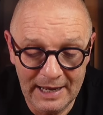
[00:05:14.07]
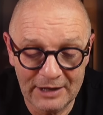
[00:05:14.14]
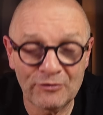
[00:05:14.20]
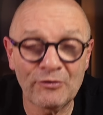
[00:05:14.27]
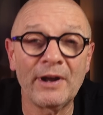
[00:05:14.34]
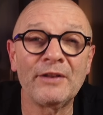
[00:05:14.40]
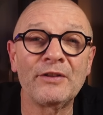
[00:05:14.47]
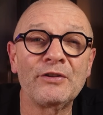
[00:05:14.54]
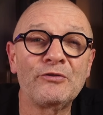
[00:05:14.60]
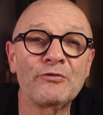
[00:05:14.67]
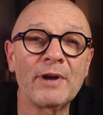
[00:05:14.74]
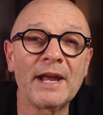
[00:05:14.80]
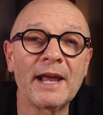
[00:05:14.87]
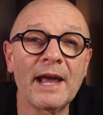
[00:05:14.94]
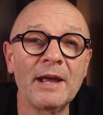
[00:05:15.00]
Trying to
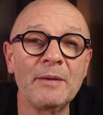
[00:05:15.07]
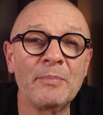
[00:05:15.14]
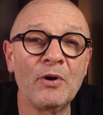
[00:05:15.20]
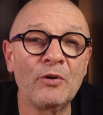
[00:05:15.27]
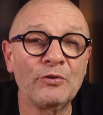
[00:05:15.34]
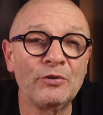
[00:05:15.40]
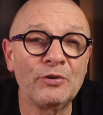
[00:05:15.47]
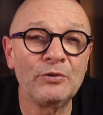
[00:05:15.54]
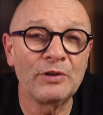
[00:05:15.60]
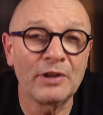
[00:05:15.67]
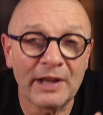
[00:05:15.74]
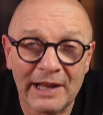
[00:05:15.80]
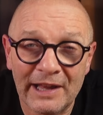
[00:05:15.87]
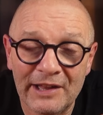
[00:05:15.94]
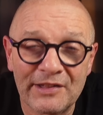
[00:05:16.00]
drink a pot
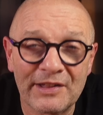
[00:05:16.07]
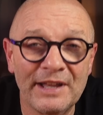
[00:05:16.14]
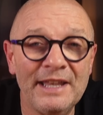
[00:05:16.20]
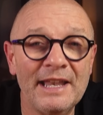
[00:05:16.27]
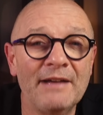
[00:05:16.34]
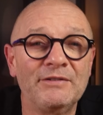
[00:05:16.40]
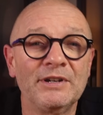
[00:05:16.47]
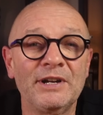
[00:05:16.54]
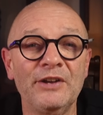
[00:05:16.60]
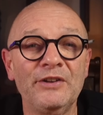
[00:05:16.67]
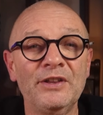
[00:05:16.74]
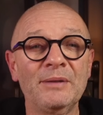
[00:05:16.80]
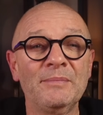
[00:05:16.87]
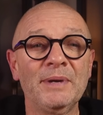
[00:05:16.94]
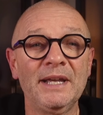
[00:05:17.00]
noodle is never going
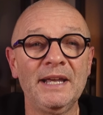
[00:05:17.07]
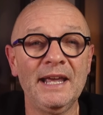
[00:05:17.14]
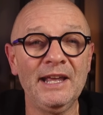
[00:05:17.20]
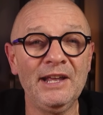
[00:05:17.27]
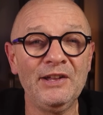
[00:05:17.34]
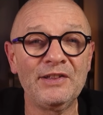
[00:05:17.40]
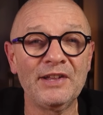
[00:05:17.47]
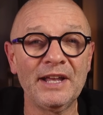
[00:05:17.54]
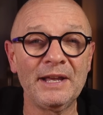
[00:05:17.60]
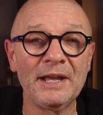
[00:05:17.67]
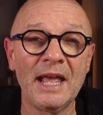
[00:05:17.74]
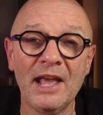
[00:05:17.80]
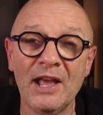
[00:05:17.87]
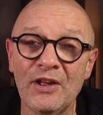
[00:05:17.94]
to be easy.